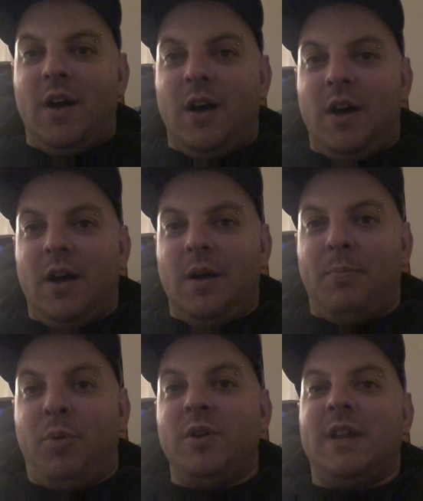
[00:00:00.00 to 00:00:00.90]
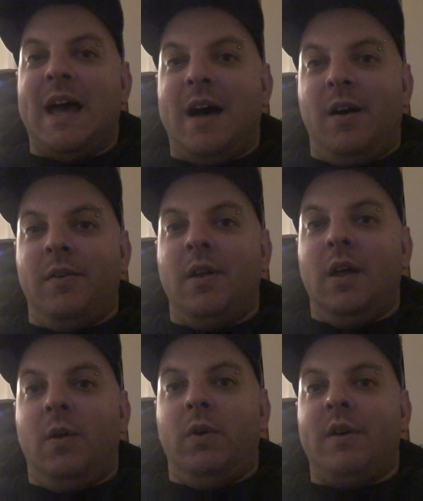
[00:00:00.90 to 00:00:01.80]
uh, put down
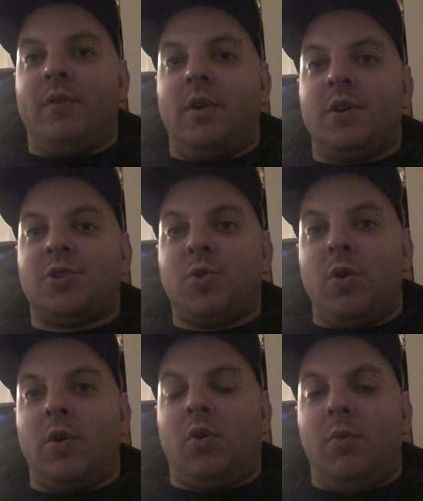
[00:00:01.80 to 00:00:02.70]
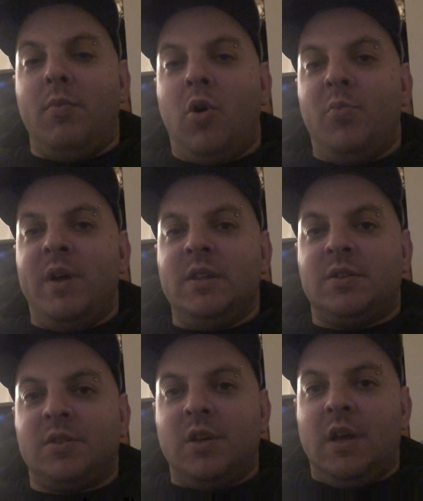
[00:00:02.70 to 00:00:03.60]
whatever historical
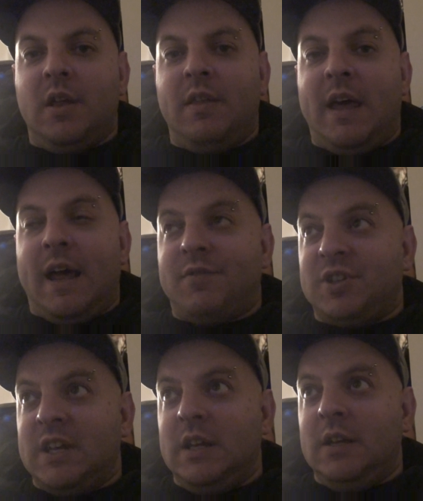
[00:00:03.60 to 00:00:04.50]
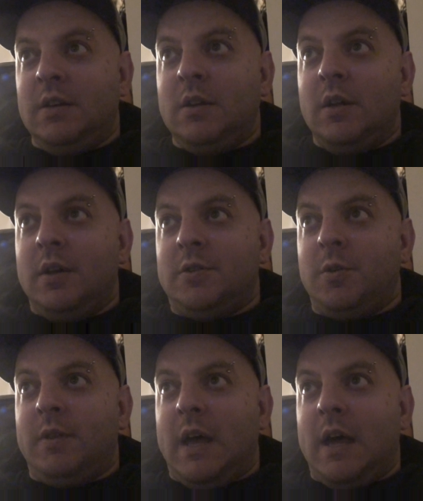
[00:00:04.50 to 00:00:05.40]
moments that I've seen
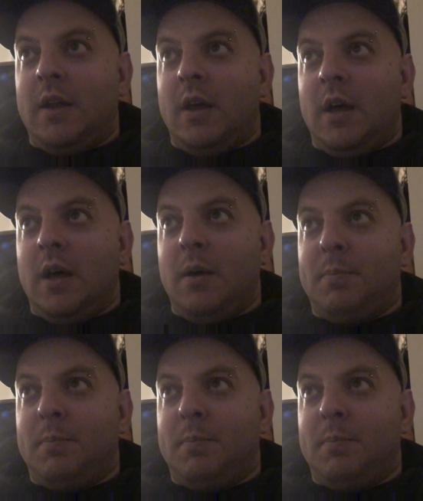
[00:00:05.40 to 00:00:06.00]
so that uh,